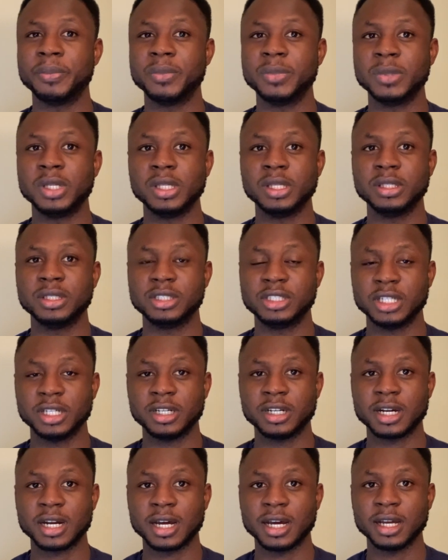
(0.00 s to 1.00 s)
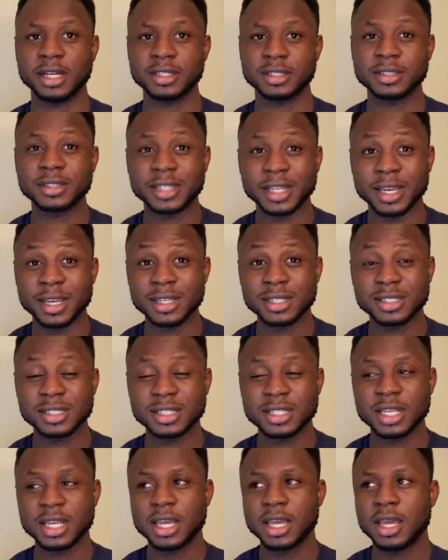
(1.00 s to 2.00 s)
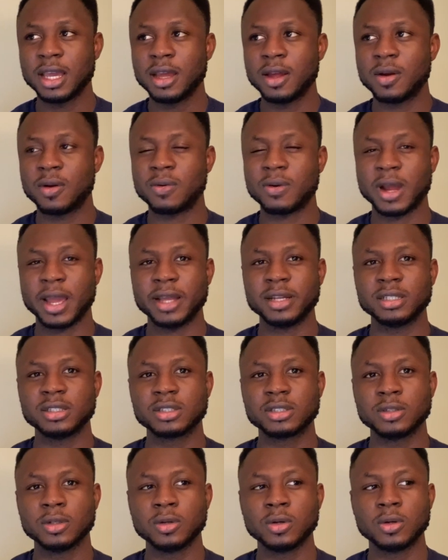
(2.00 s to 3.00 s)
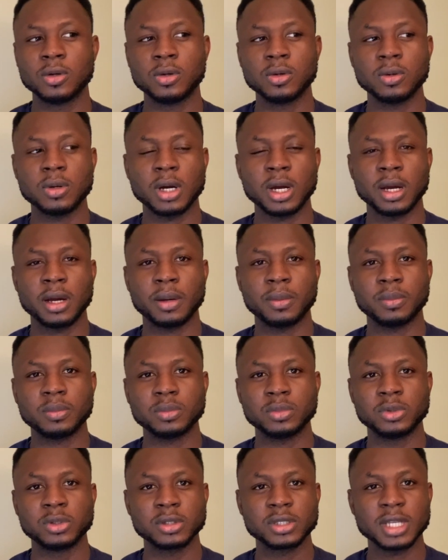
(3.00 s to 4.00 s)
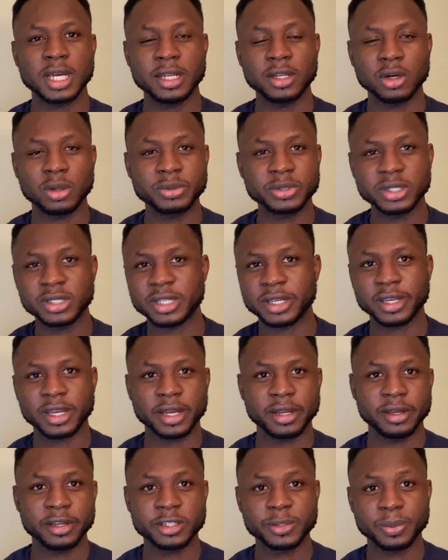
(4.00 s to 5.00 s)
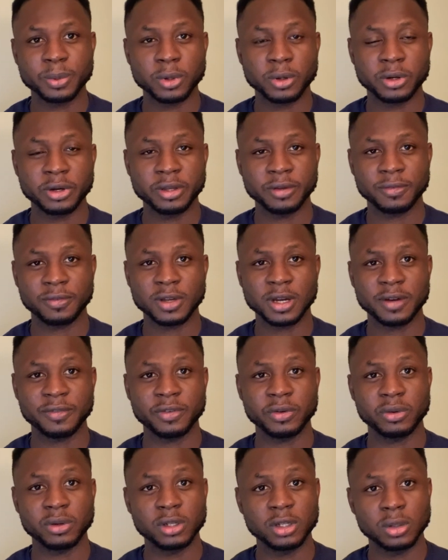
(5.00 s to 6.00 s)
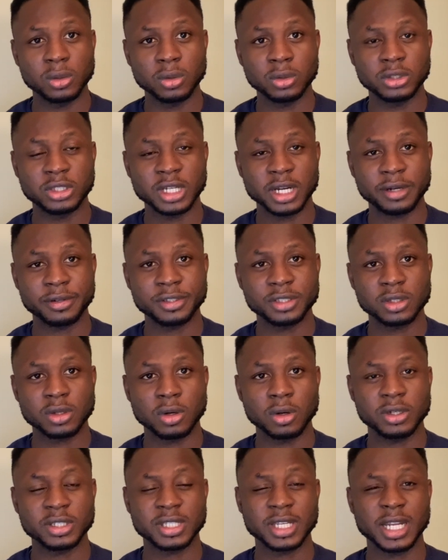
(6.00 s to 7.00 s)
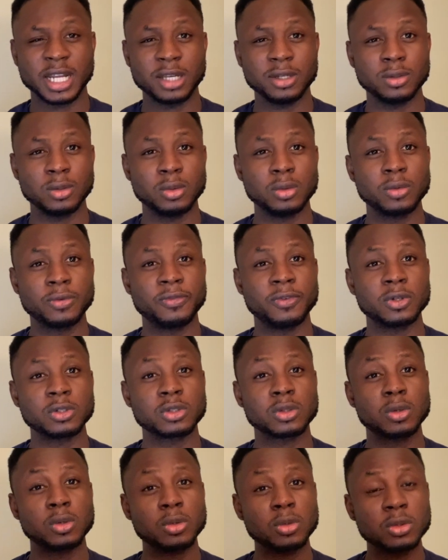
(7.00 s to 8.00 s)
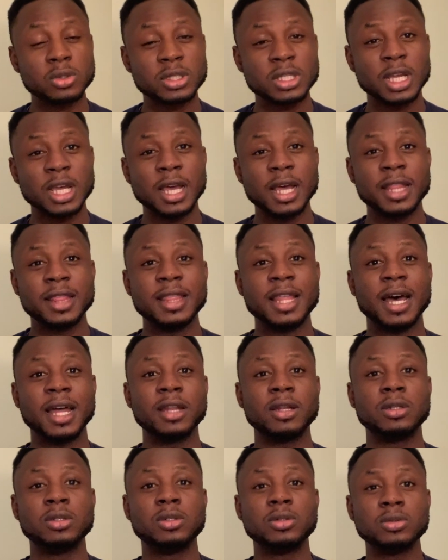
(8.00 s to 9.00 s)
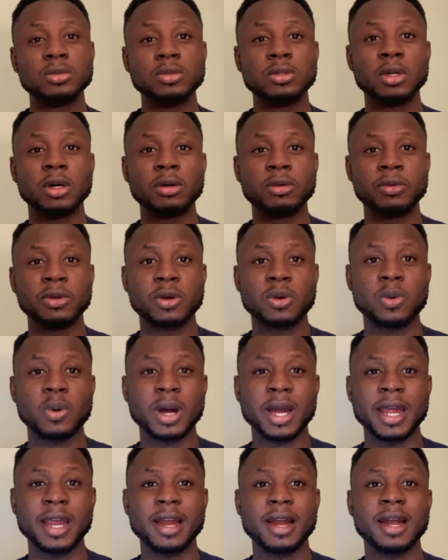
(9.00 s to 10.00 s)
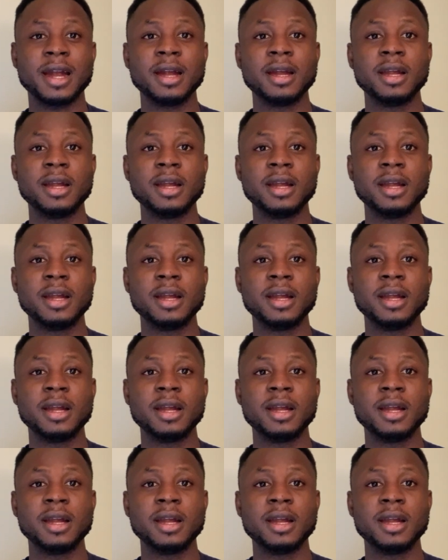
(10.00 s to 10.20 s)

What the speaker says: the general test? Right, so those are the options that you can explore if you have a really low GRE score. It's either you look for schools that do not require